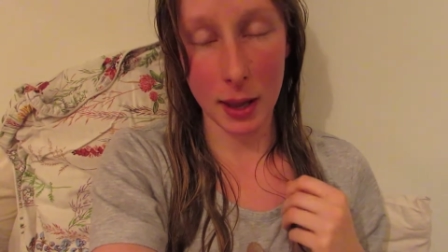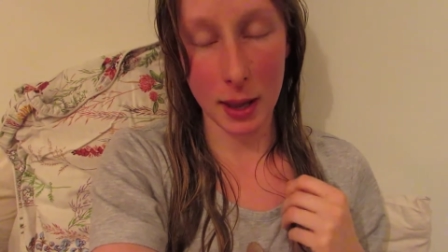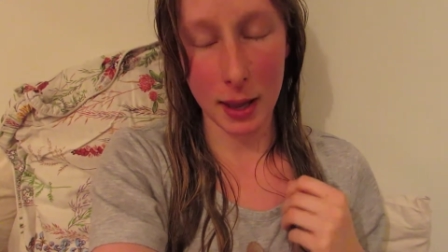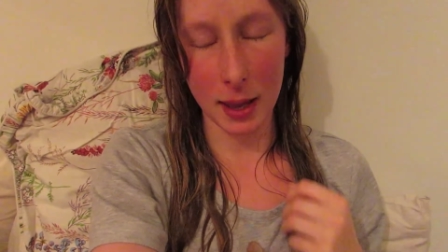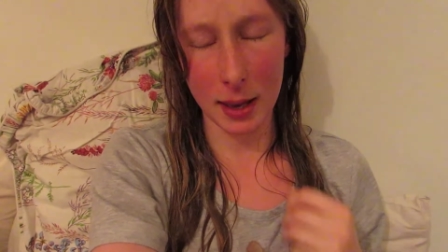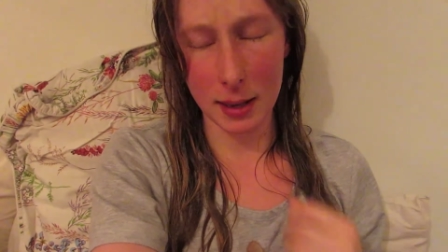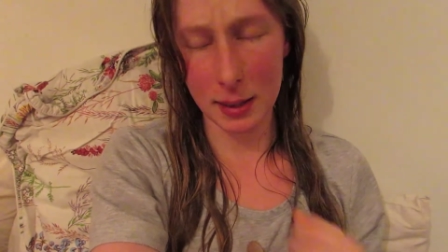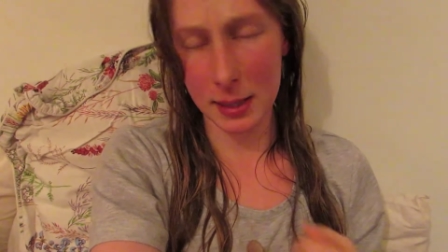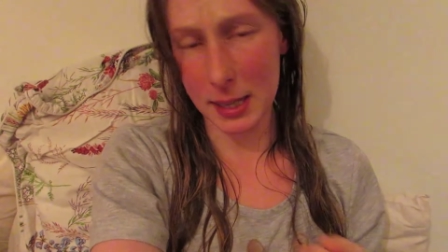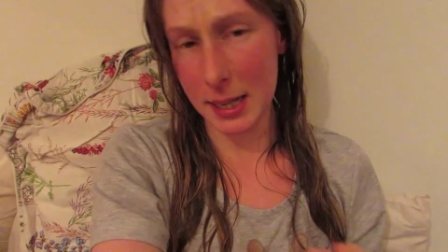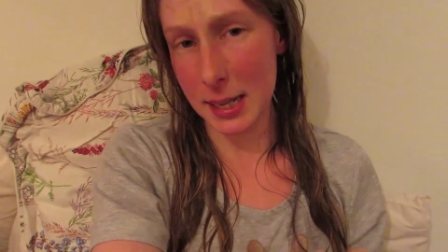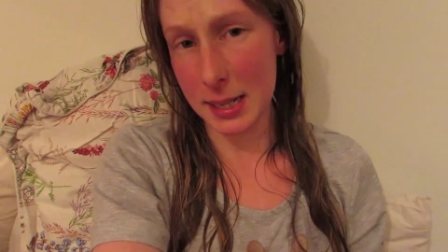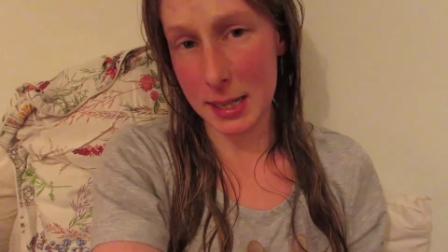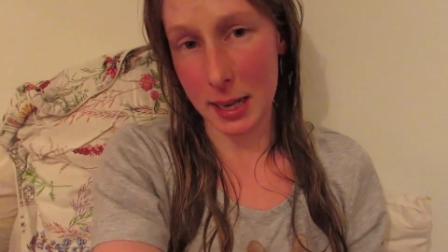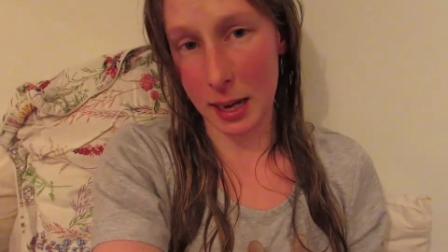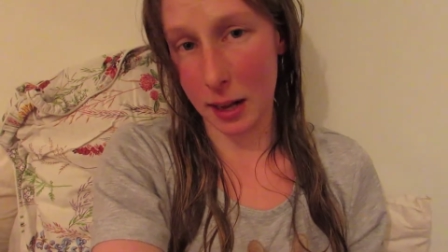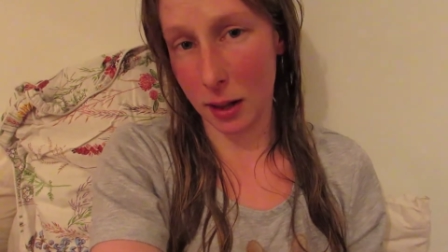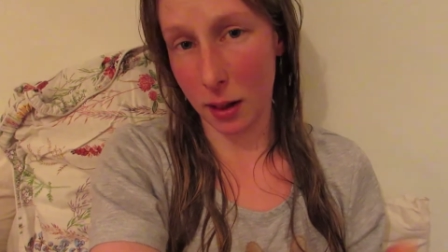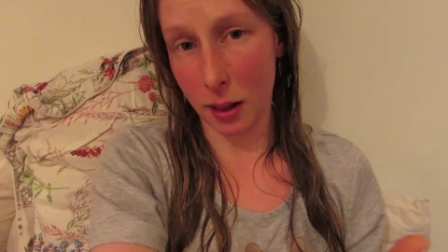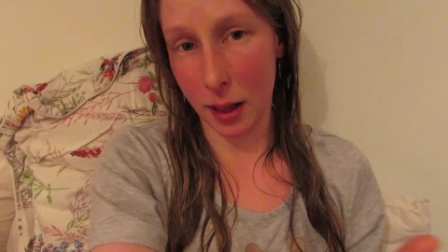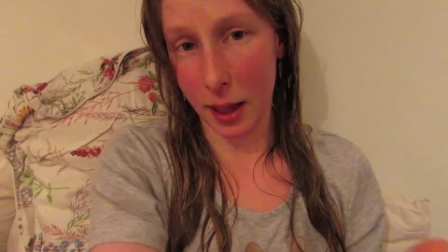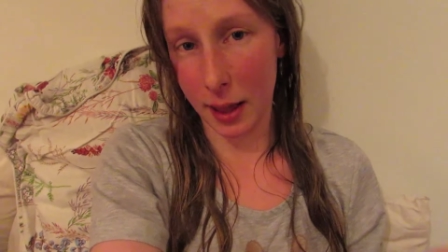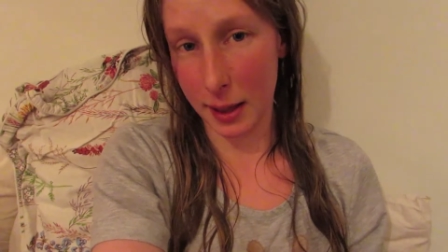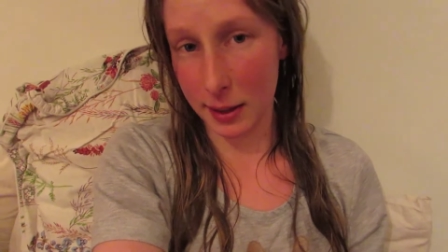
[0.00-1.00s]
in
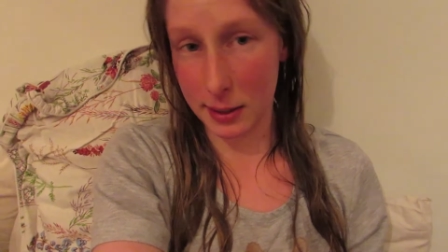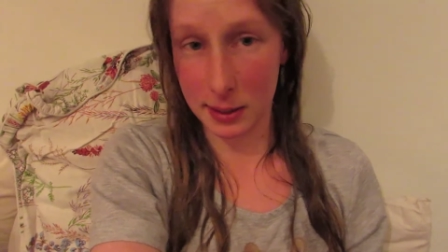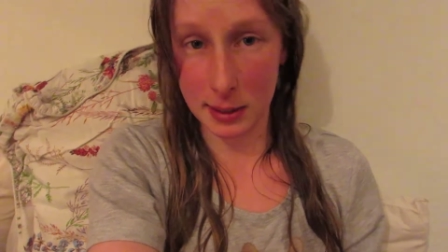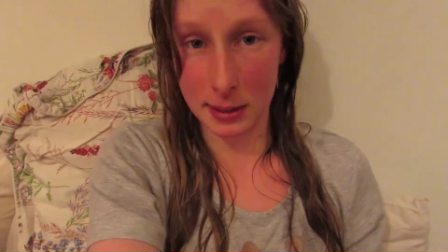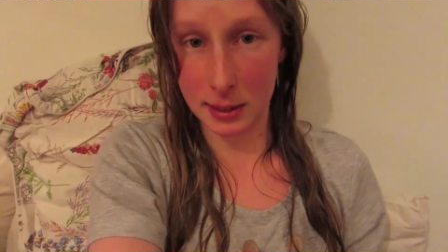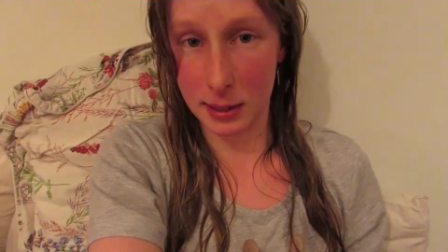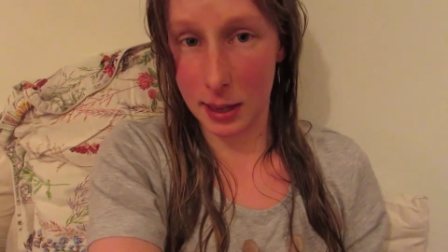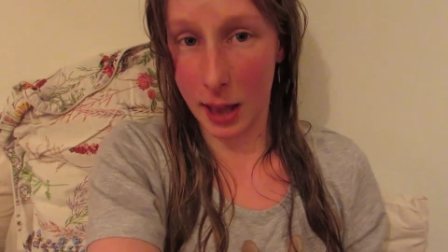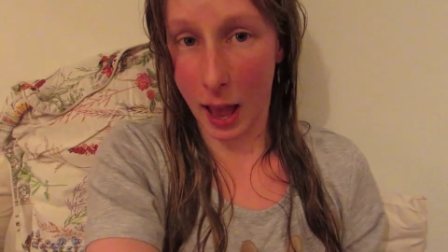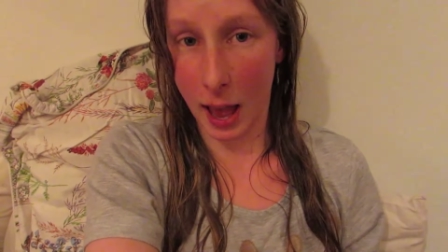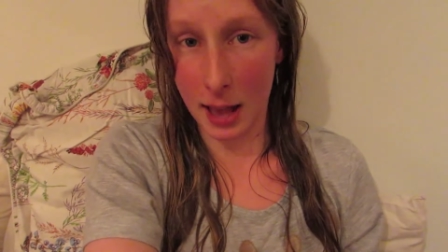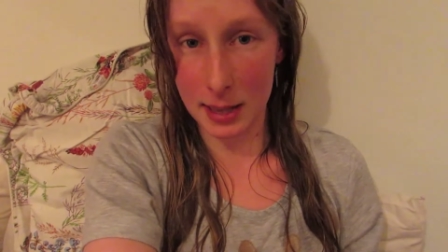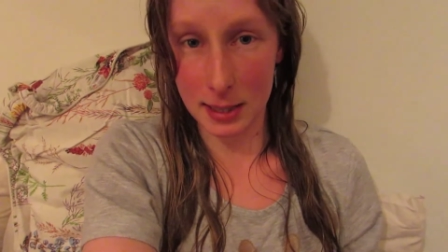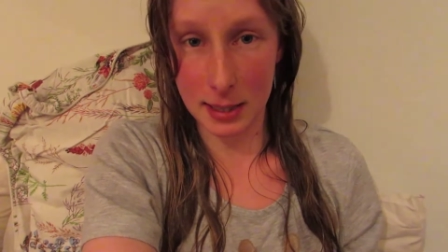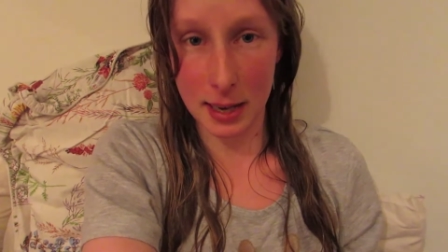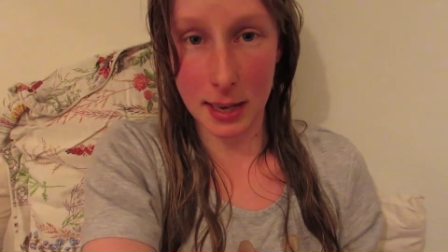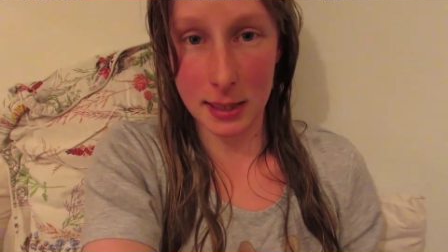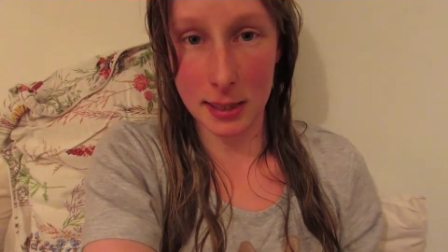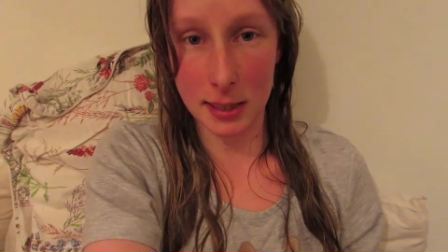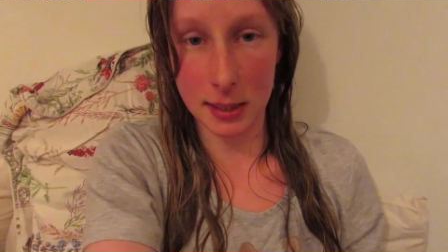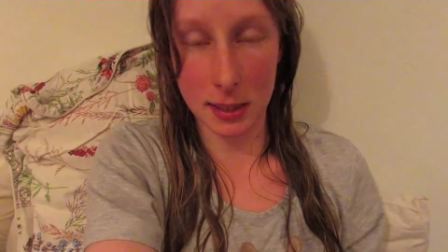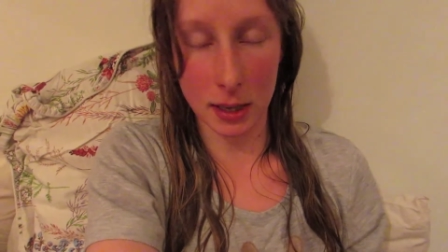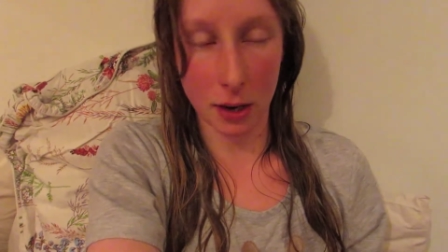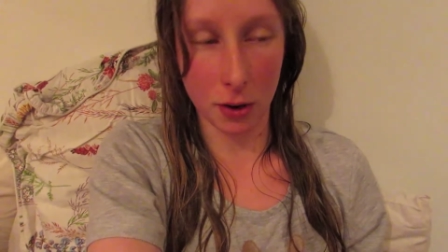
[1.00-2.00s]
detail is as
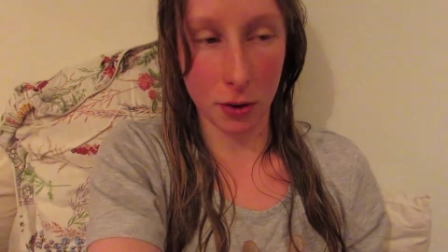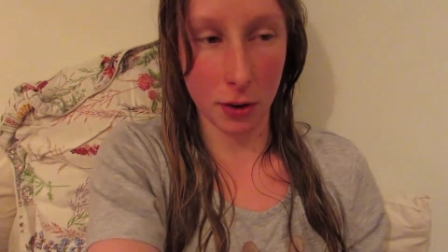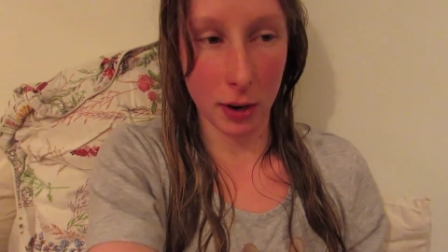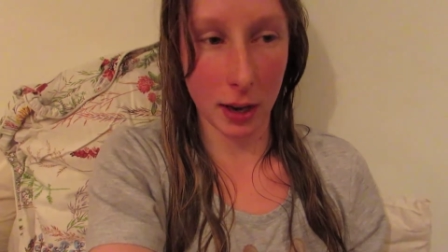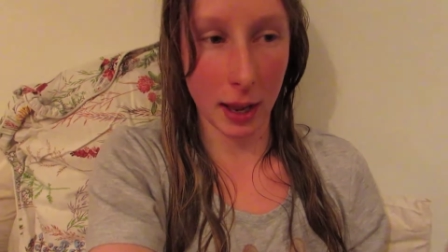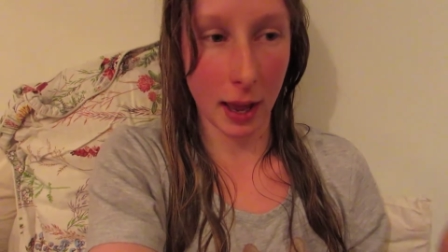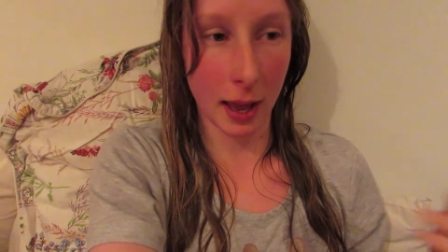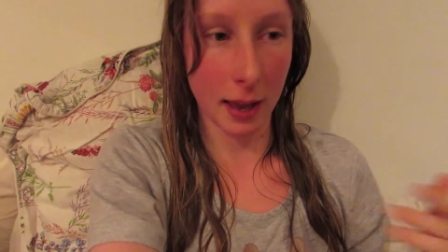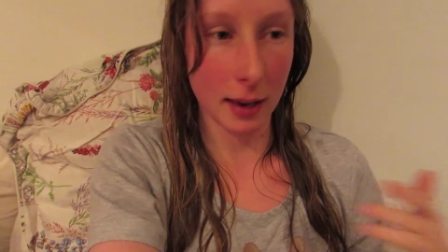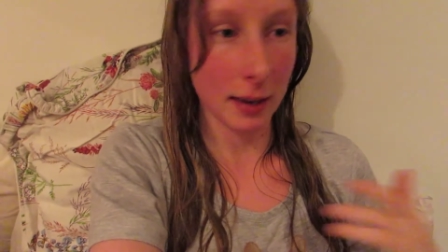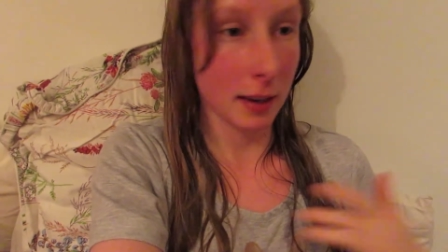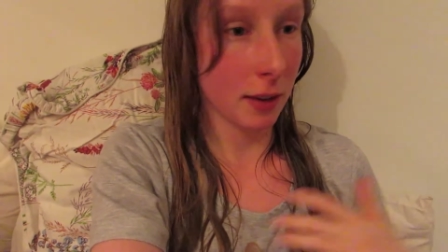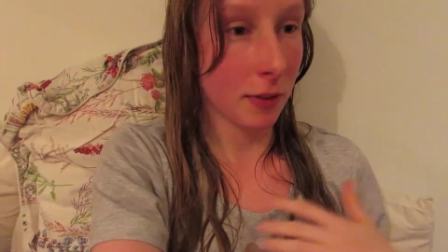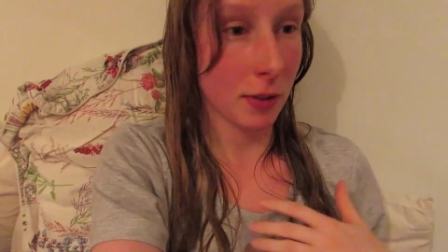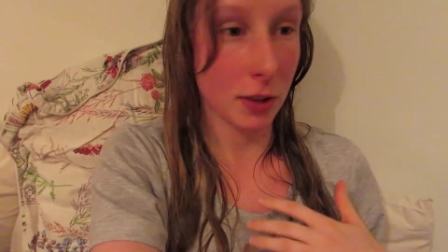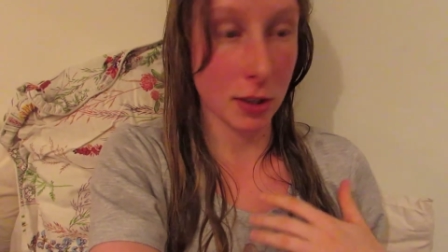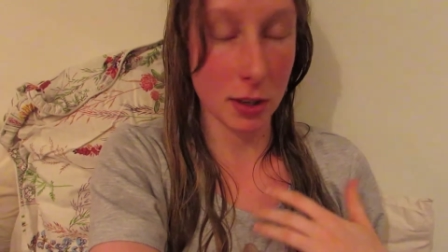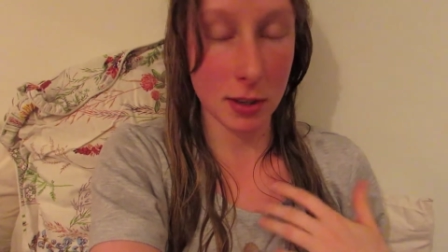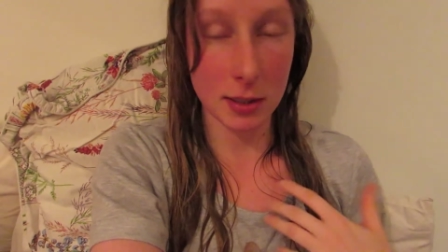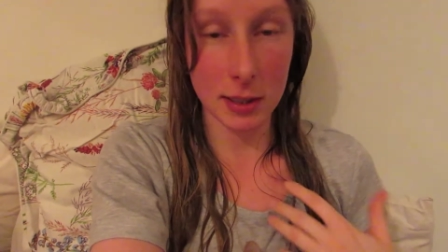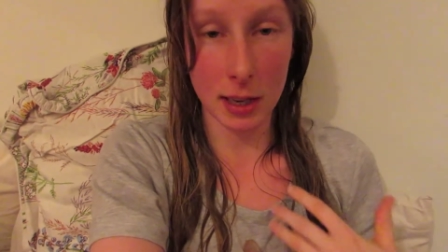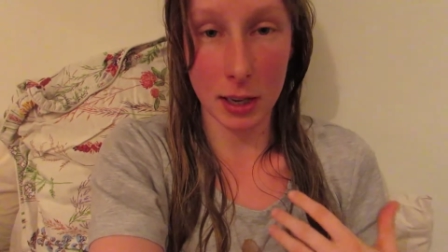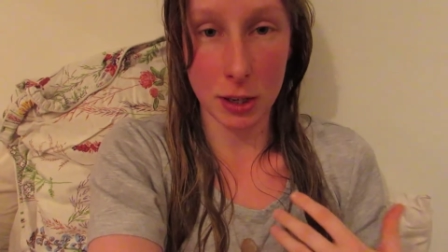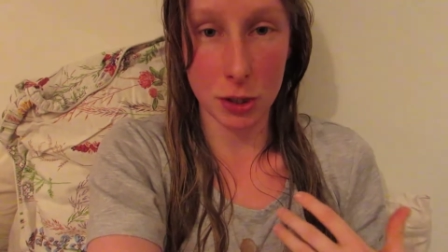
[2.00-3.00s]
necessary, and if it
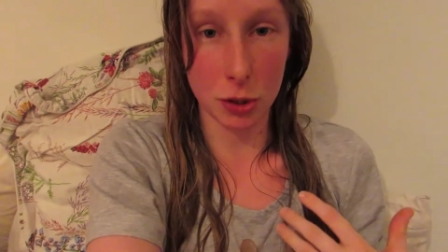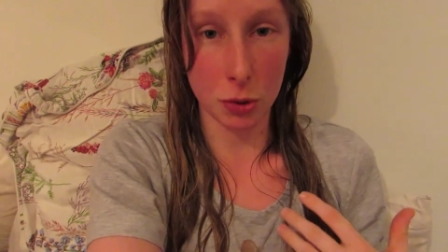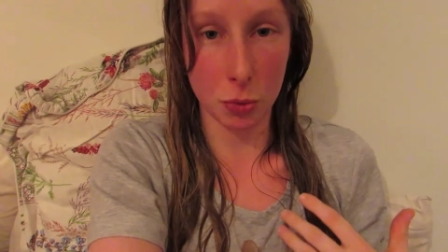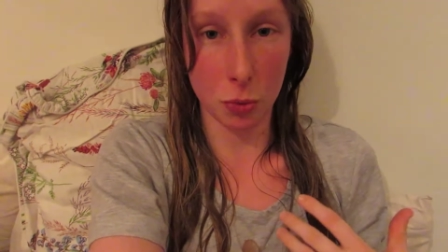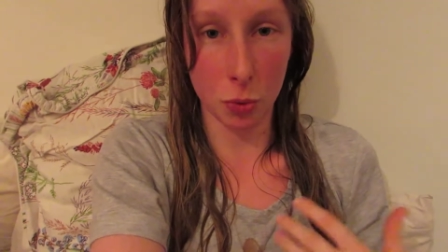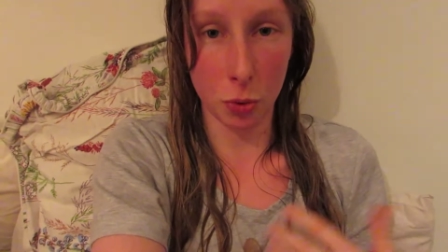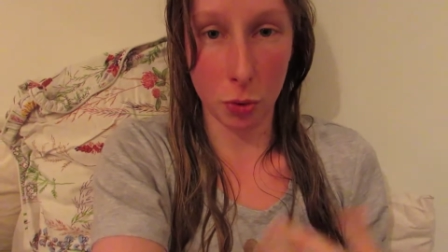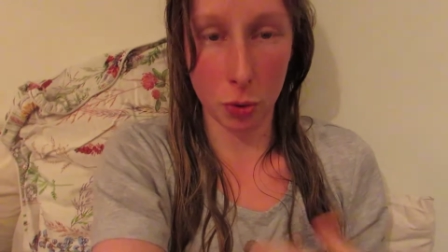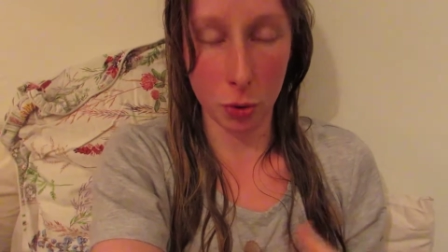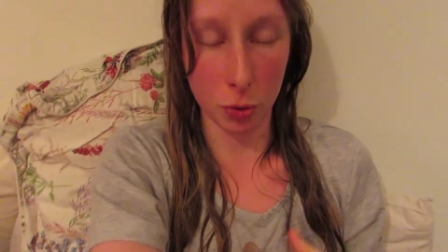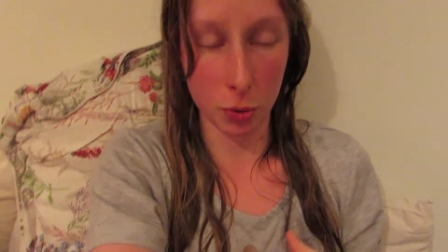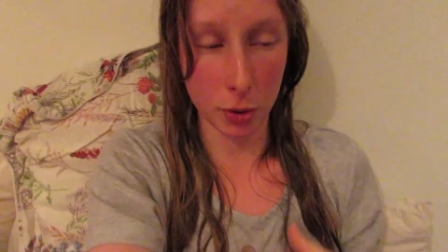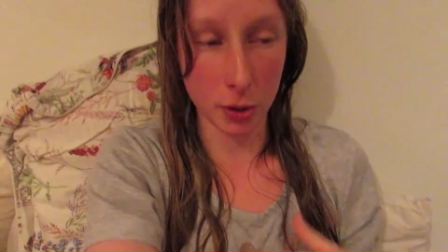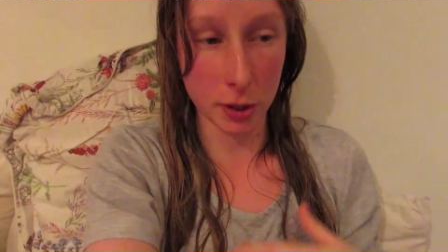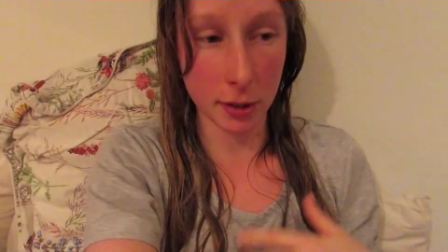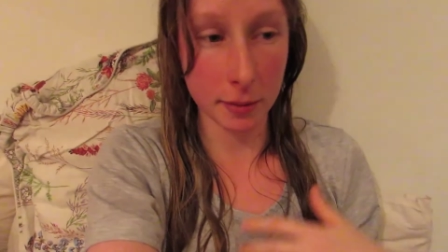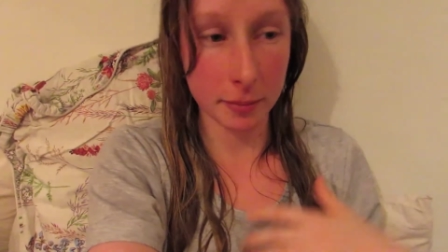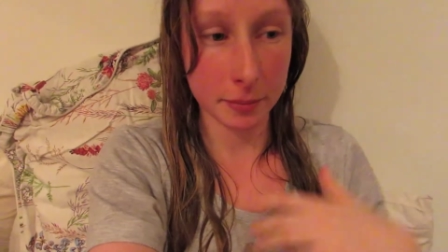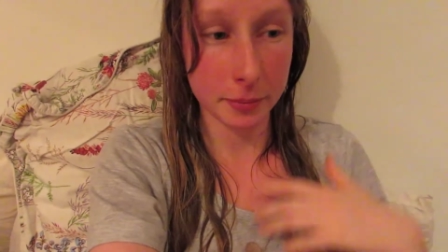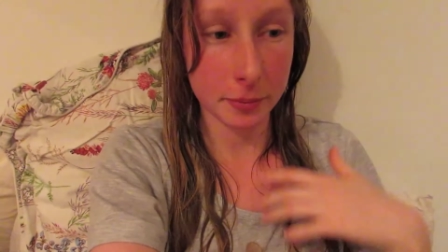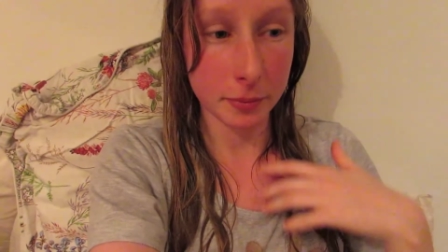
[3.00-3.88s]
does get too awkward,